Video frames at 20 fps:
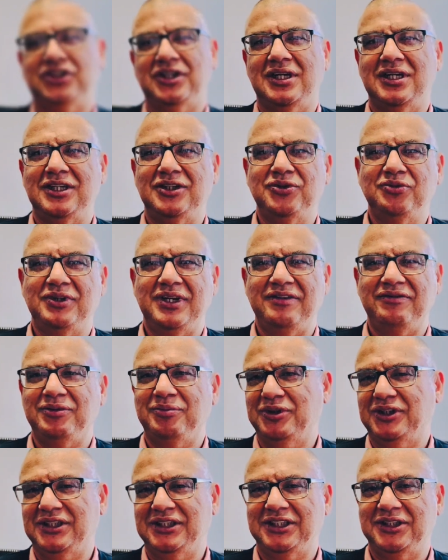child who never
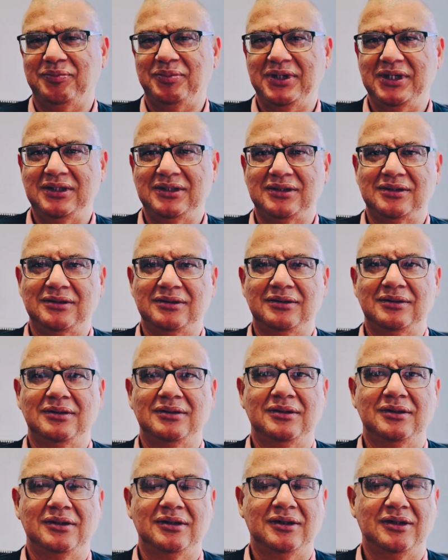participates,
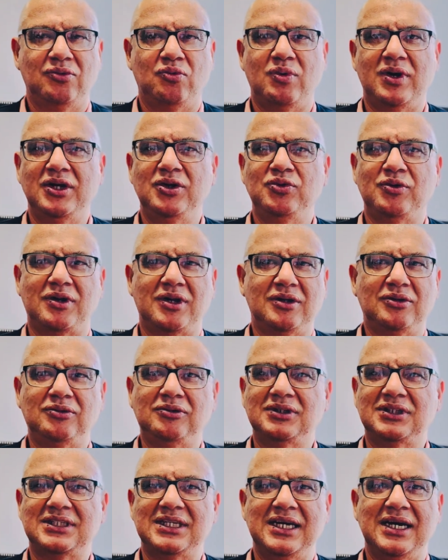the one who
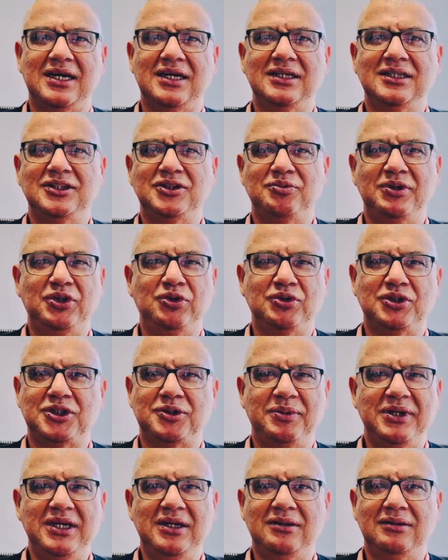rolls their eyes when you
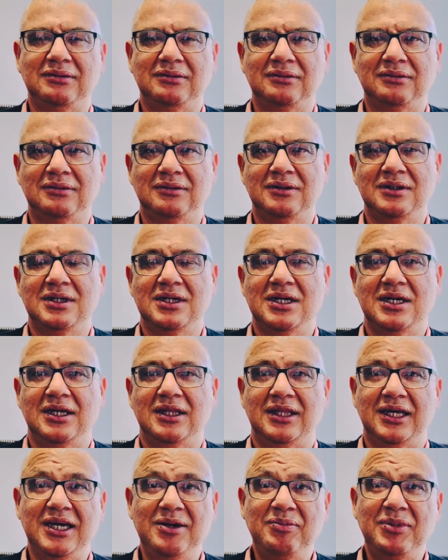speak,
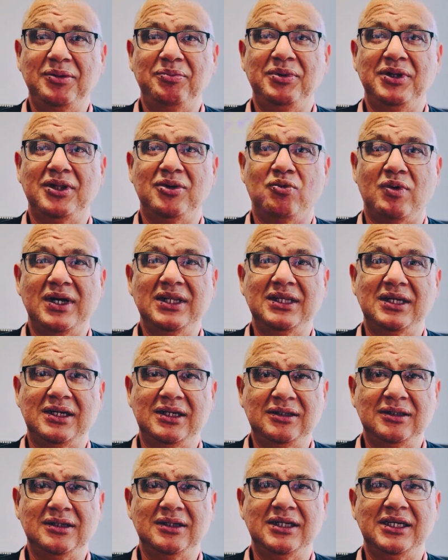they might be the one
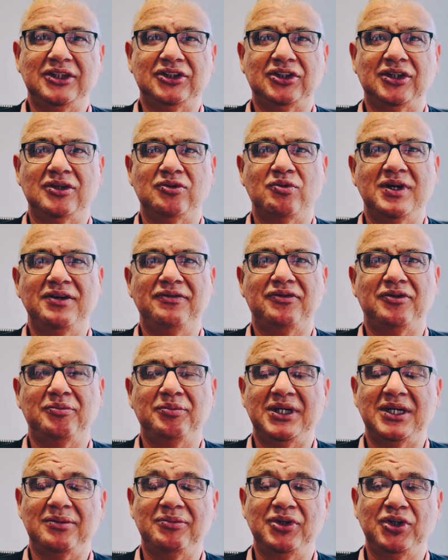real connection away from
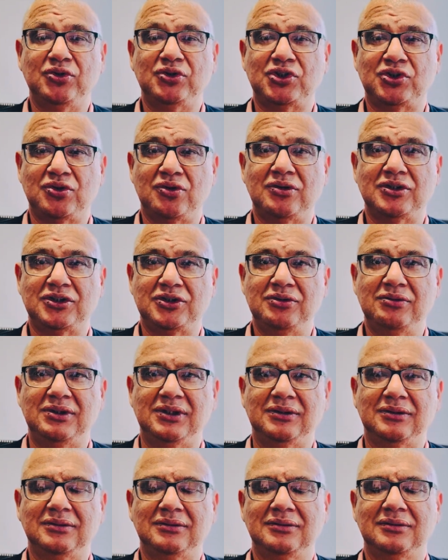becoming your star
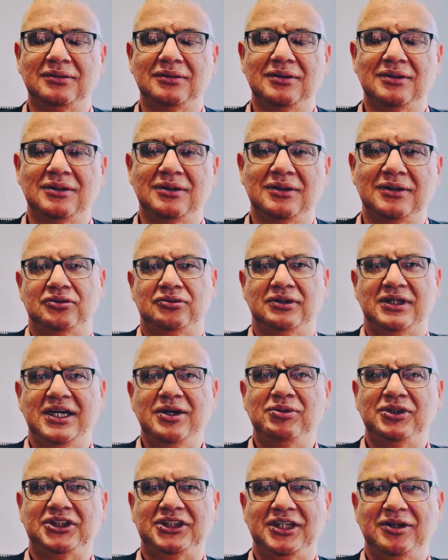student. Today
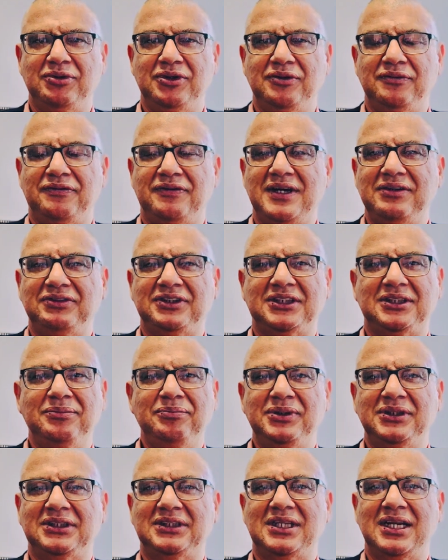we'll share with you 5
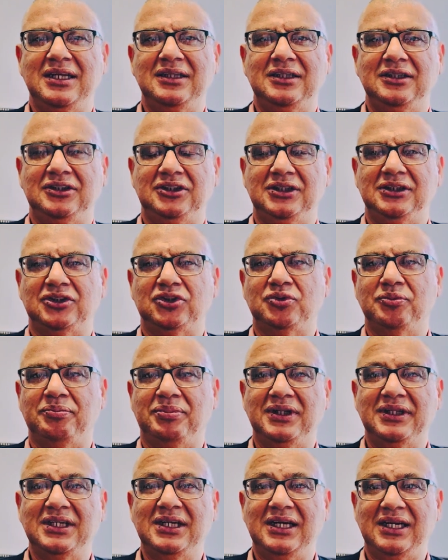simple strategies to
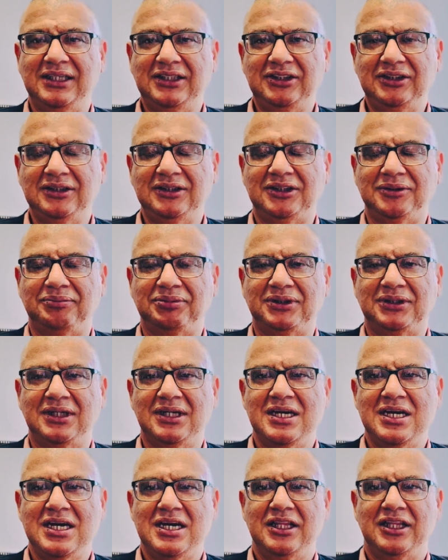build relationships
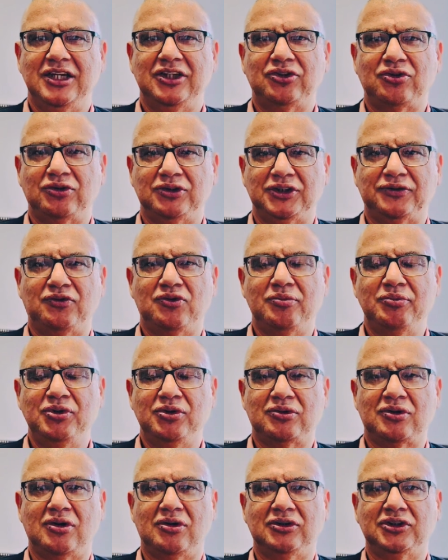that transform
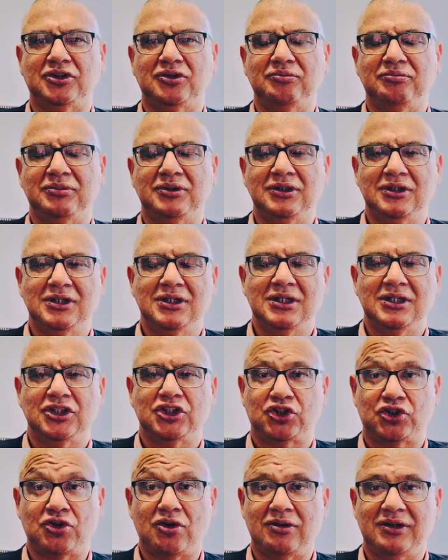your classroom
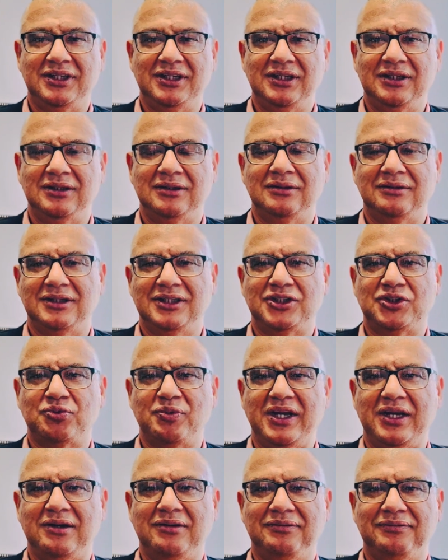starting this
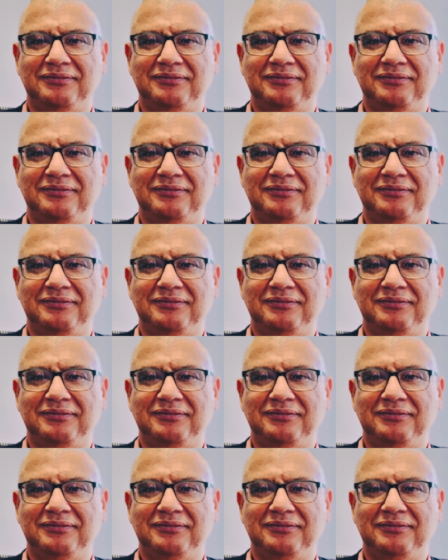week.